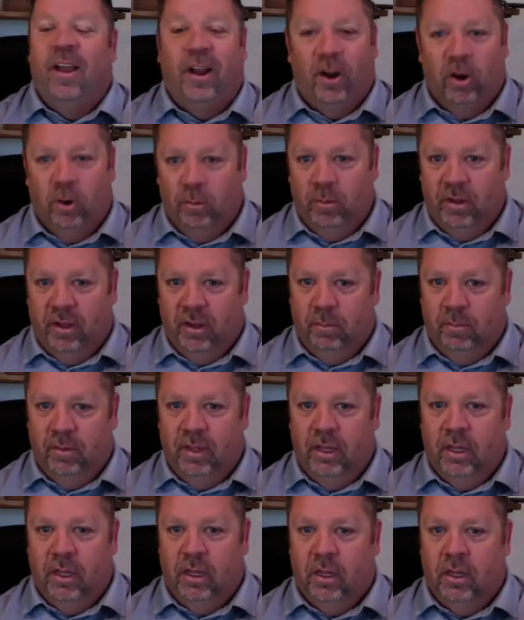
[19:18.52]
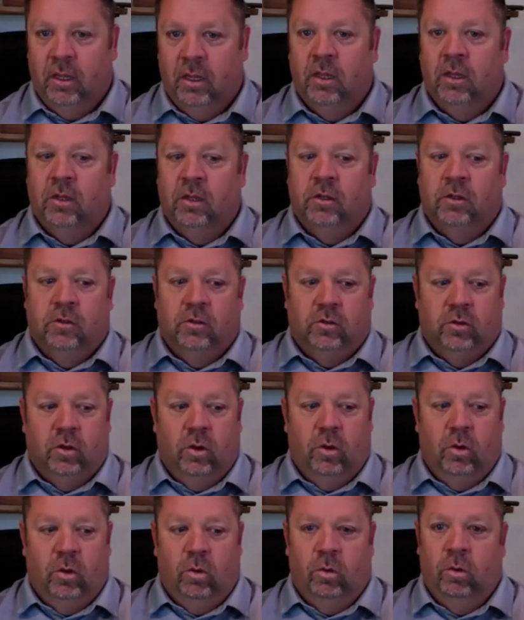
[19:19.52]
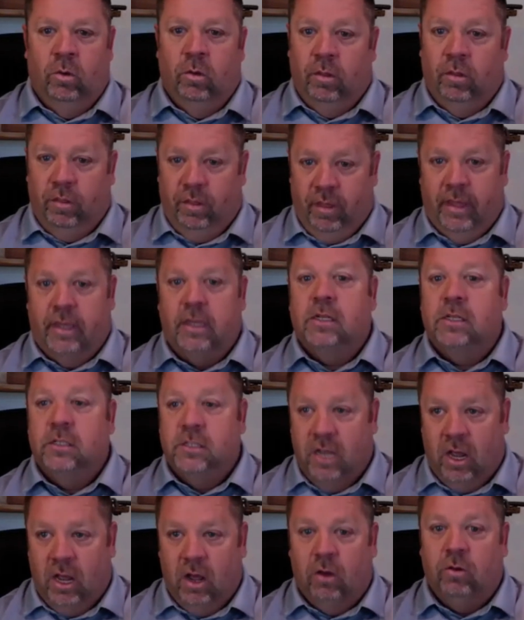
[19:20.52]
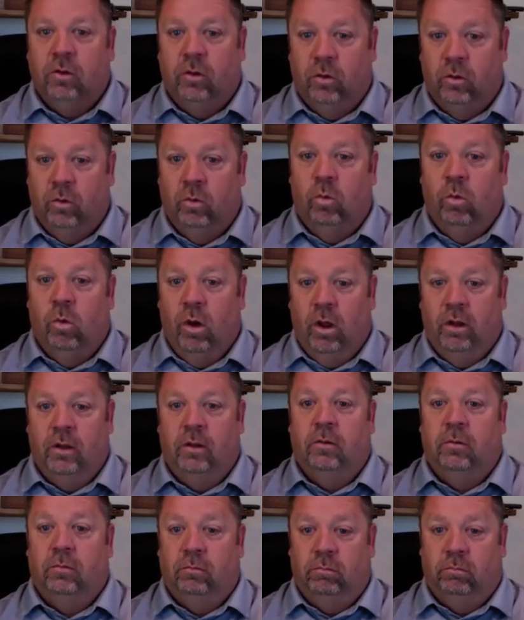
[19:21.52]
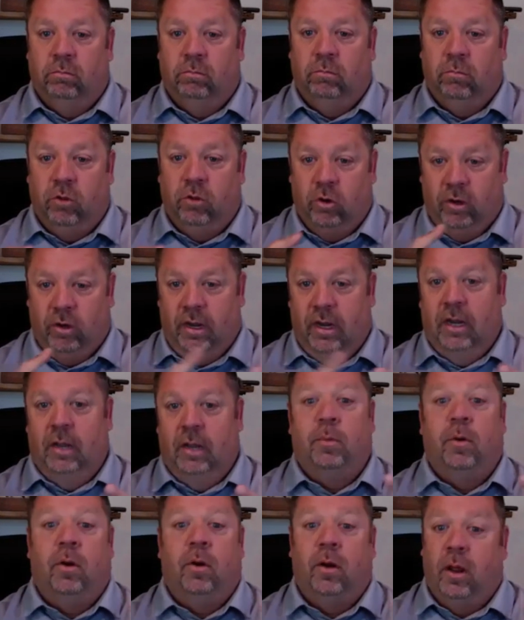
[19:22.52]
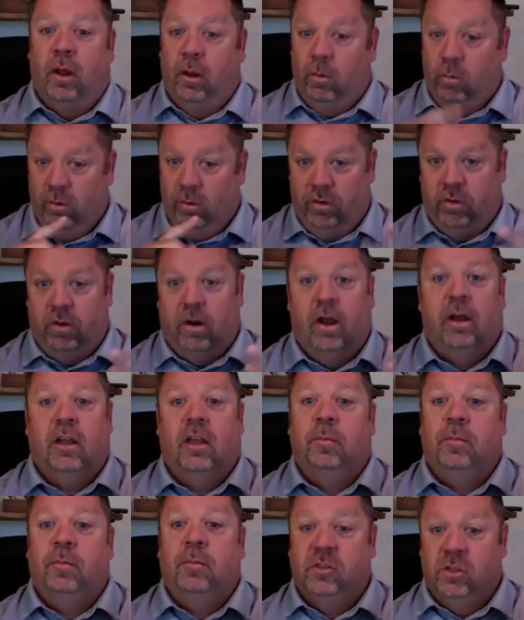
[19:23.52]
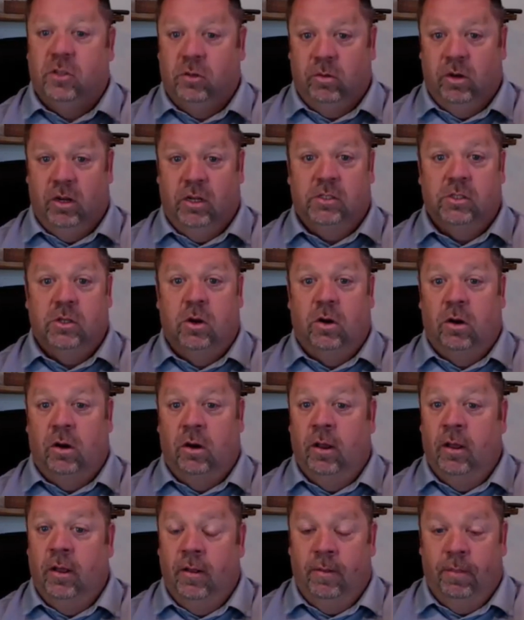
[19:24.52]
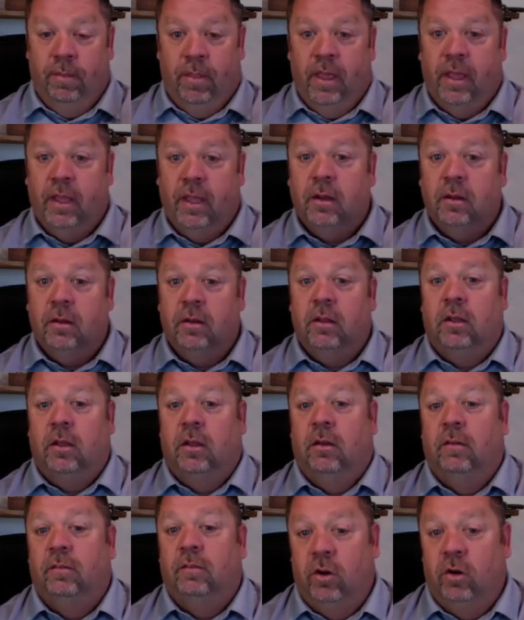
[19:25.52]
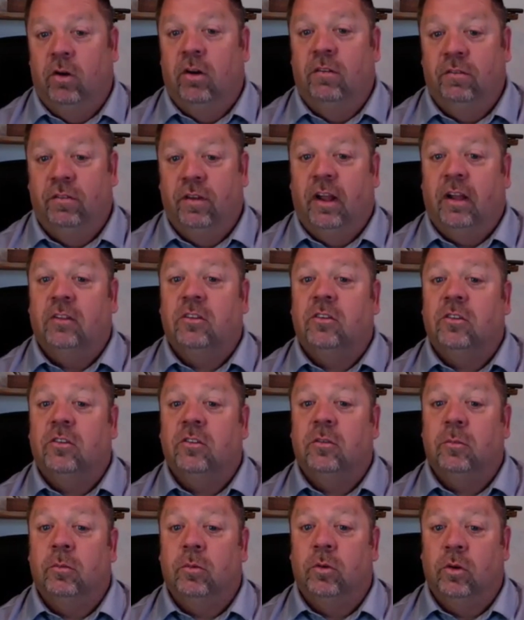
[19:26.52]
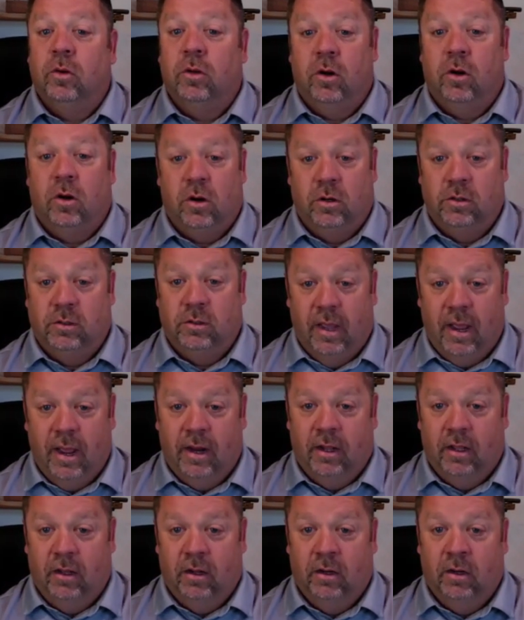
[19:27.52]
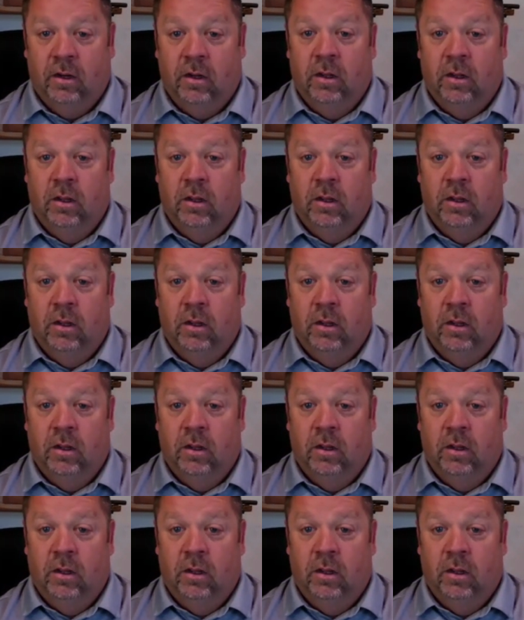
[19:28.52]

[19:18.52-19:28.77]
Airbnb. So they can tell you what they're getting per night, what their occupancy rates are. They can give your investor some good hard data